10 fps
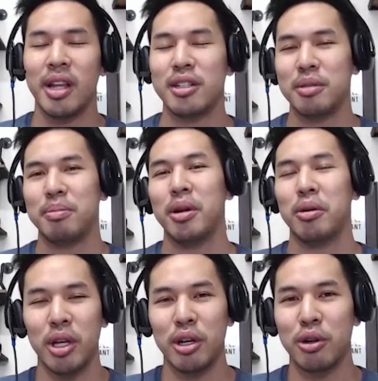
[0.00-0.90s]
That's been
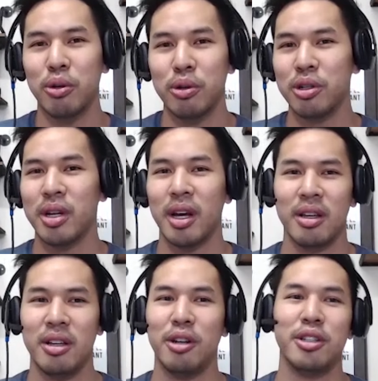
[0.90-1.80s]
really cool too. Like
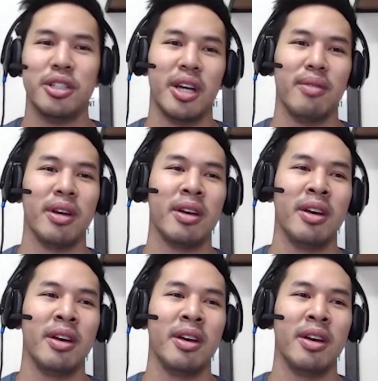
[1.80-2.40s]
you know, just having